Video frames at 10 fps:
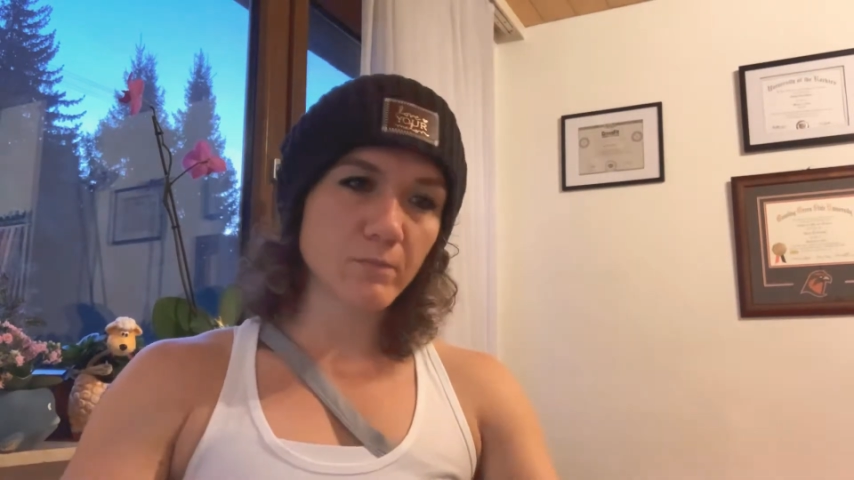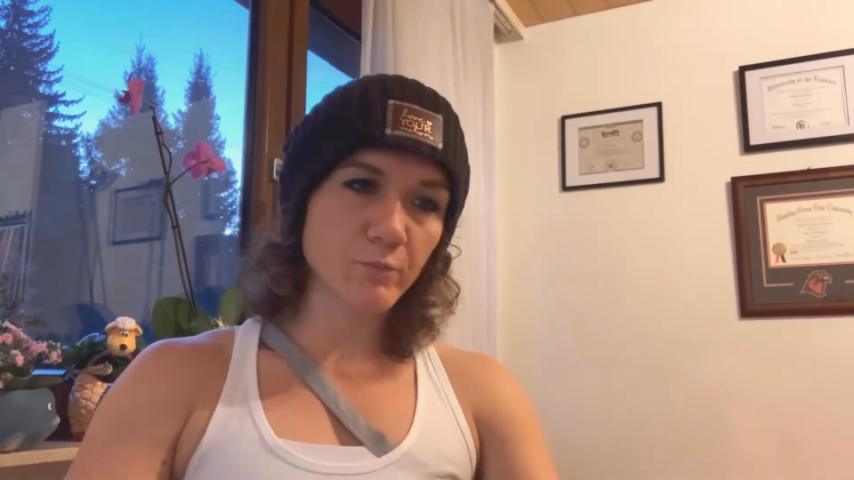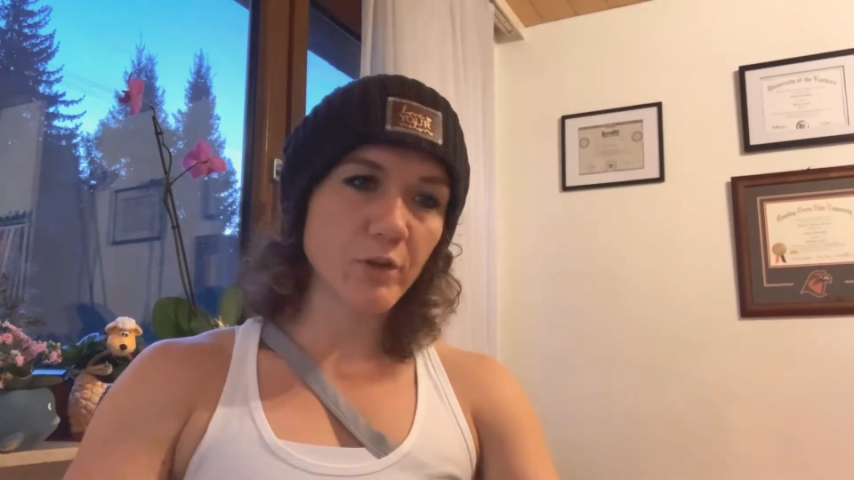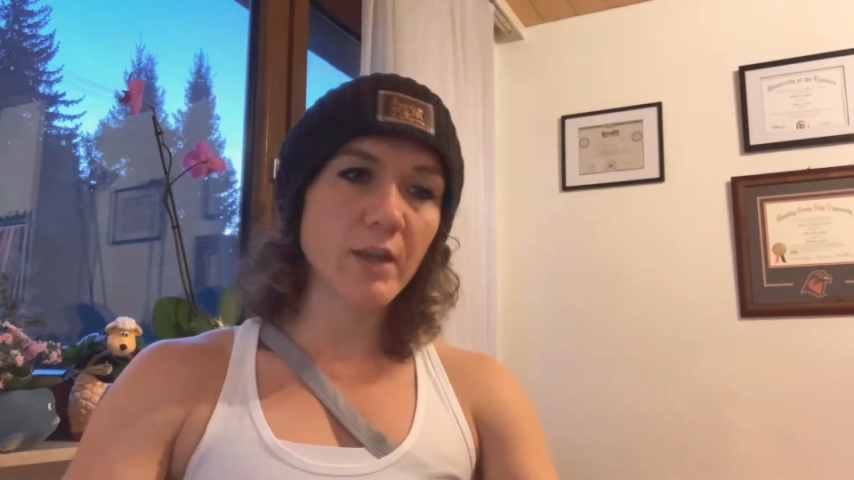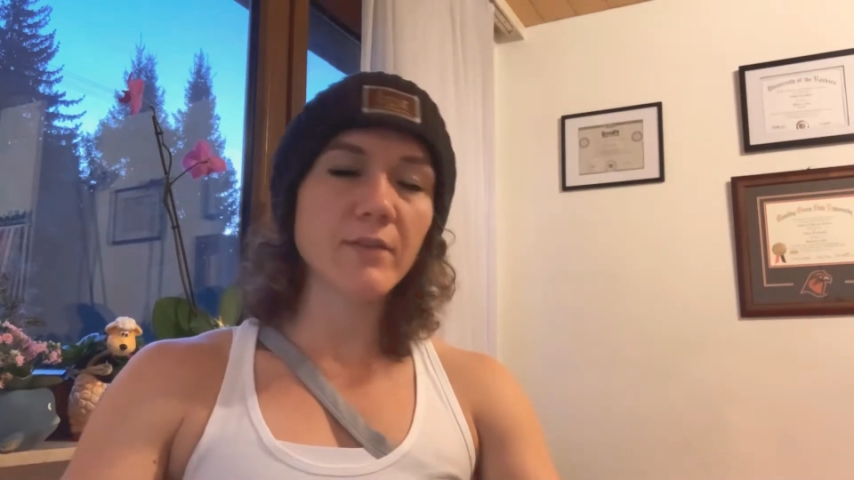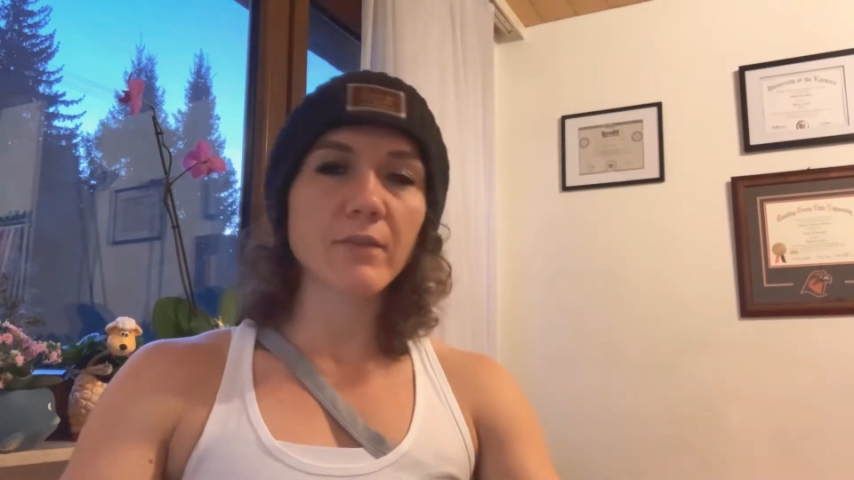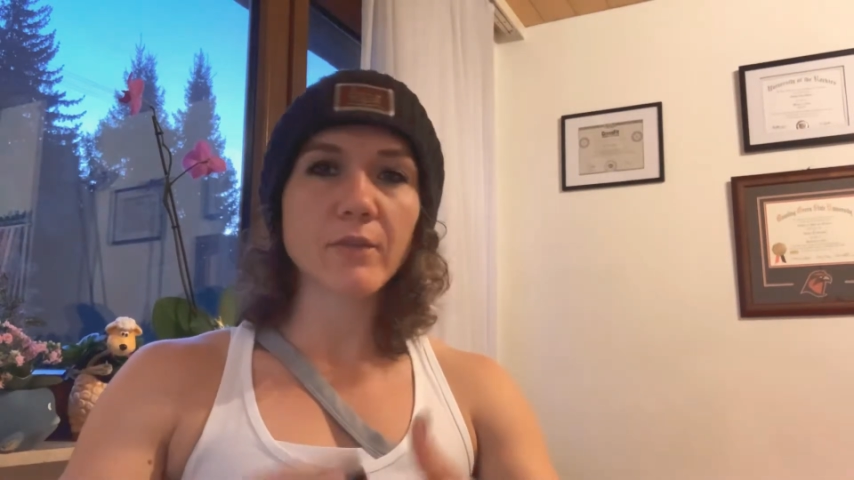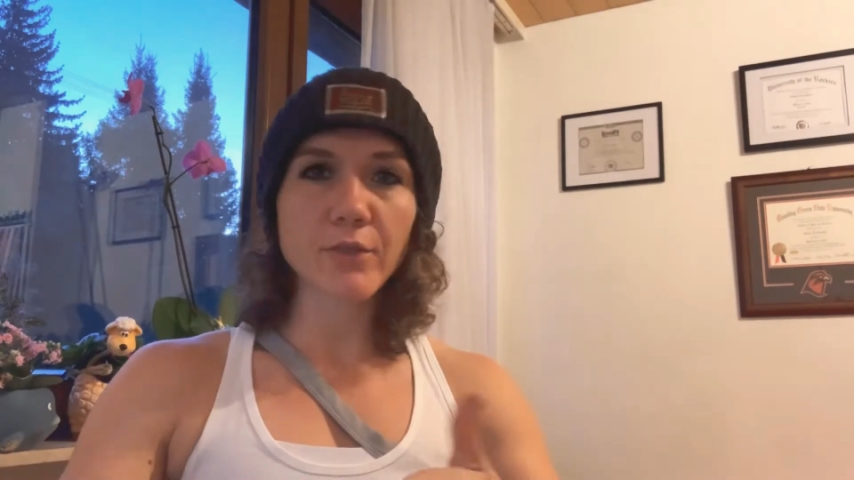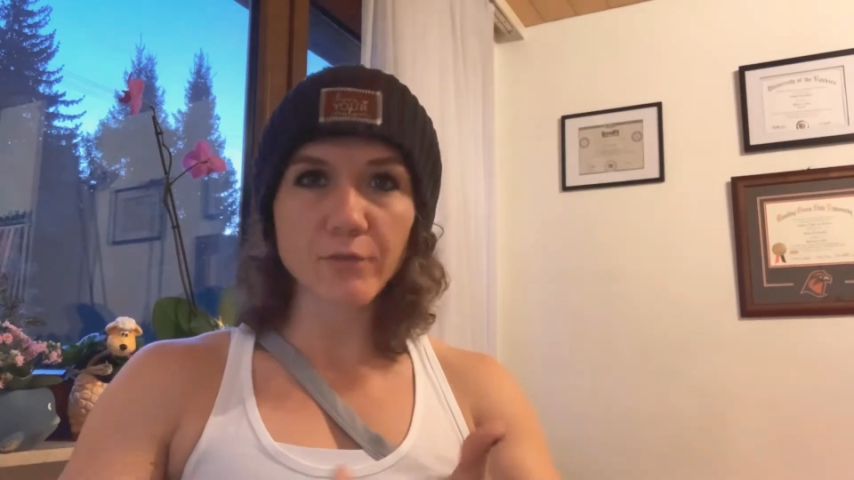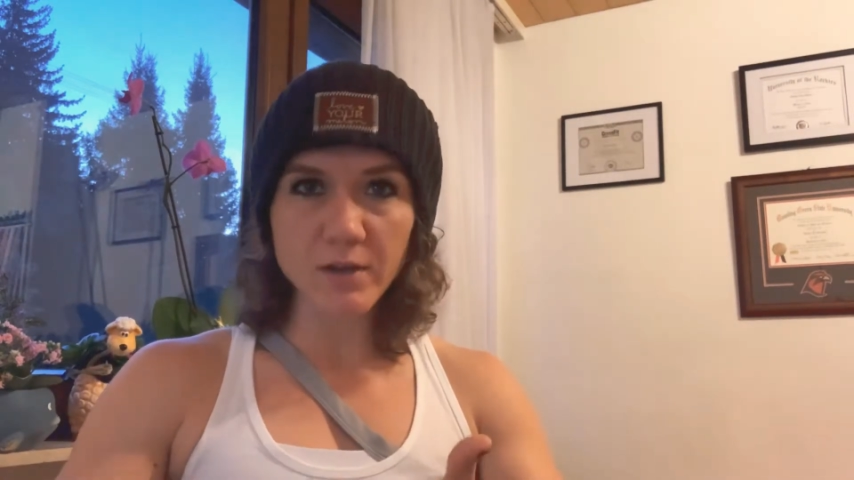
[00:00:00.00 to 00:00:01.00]
Breathe on
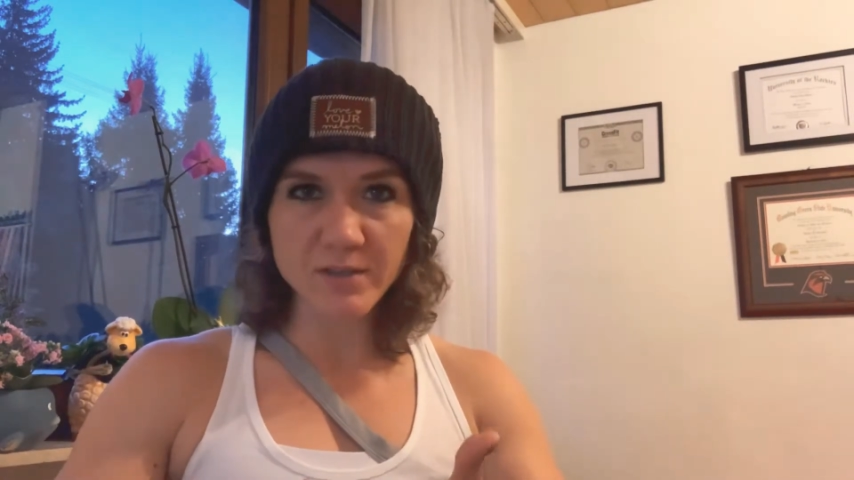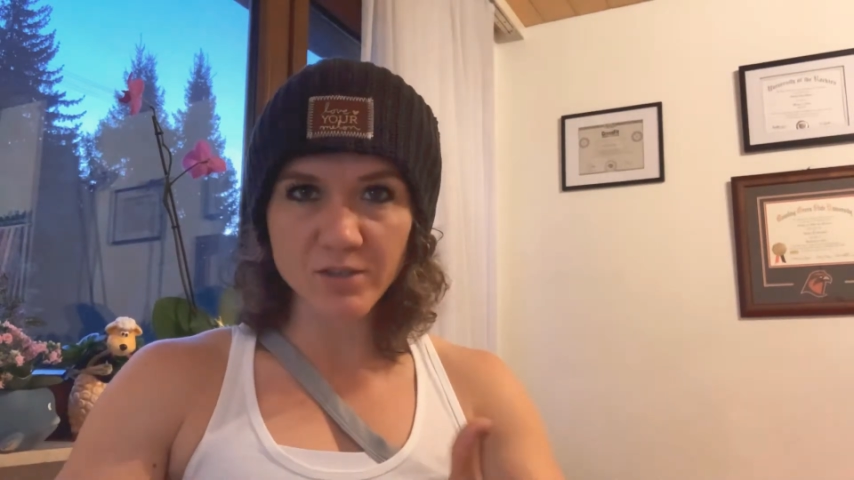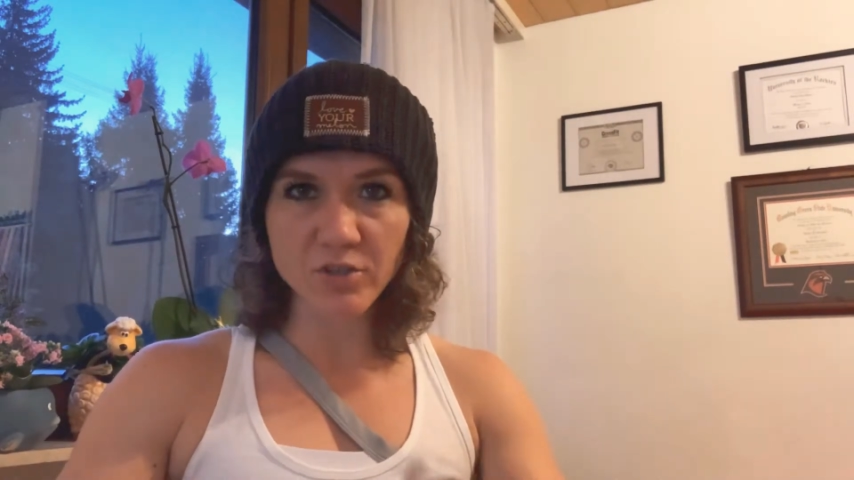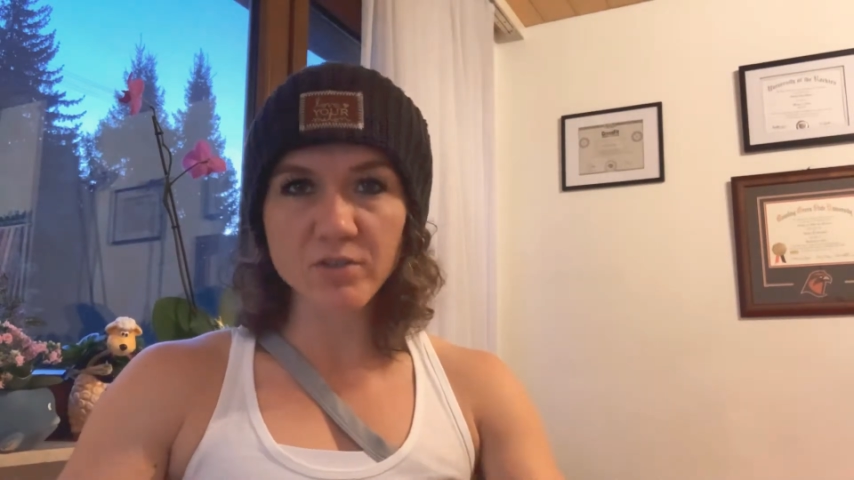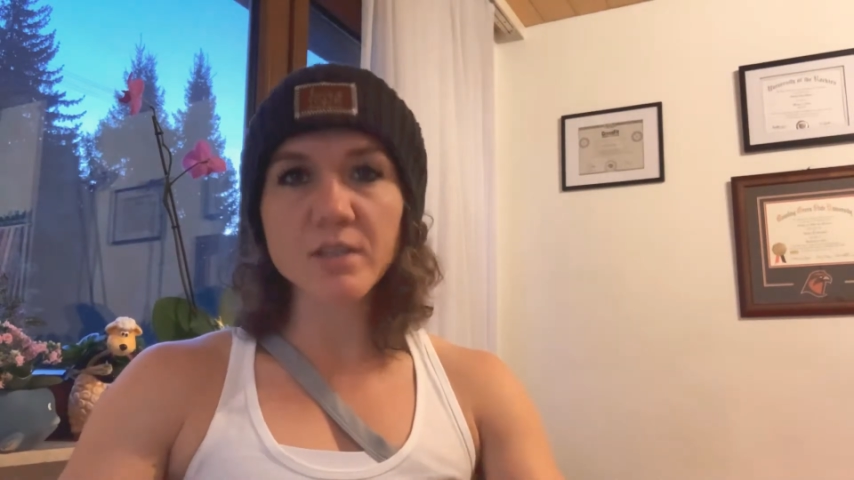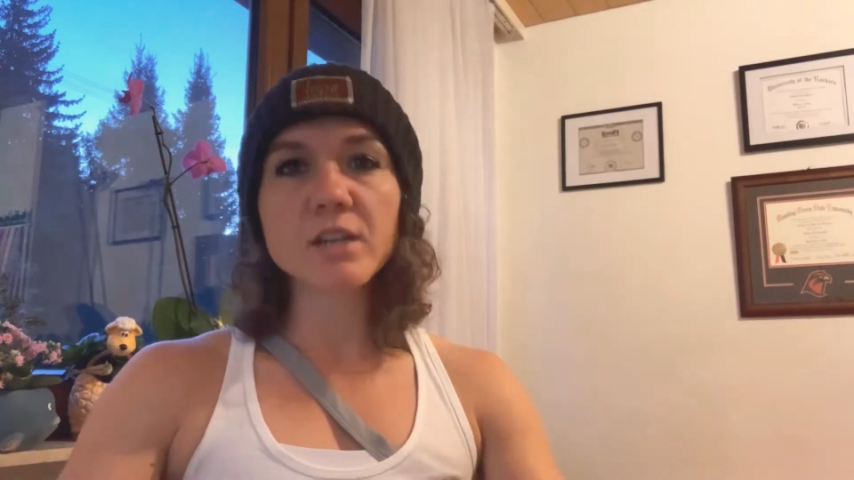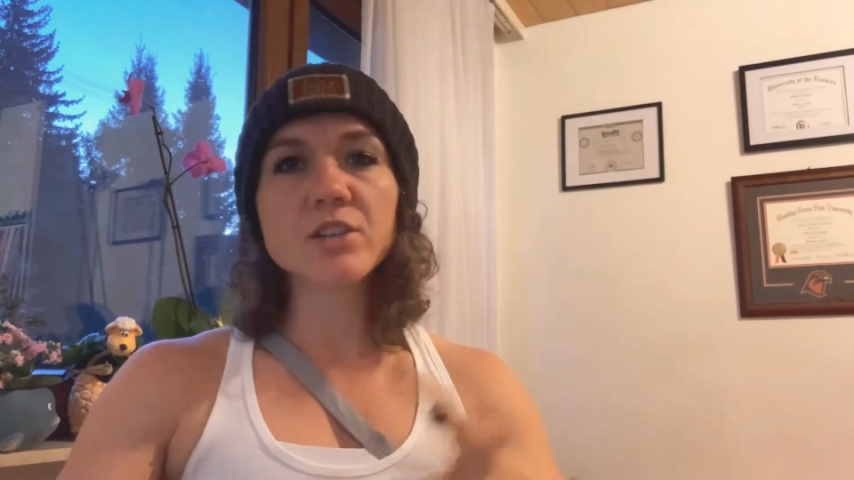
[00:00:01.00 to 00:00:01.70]
the thrusters,